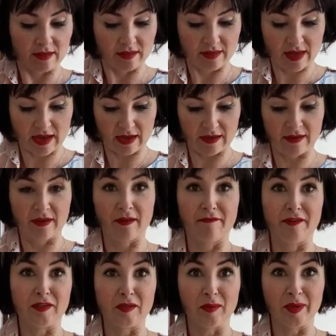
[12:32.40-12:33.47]
that
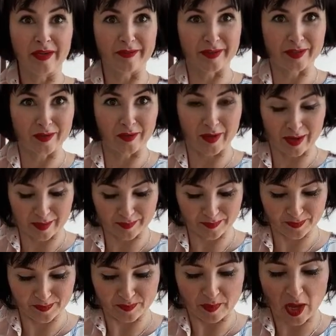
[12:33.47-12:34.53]
visible if it's not that
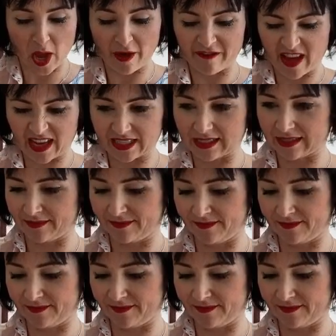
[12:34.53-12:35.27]
perfect.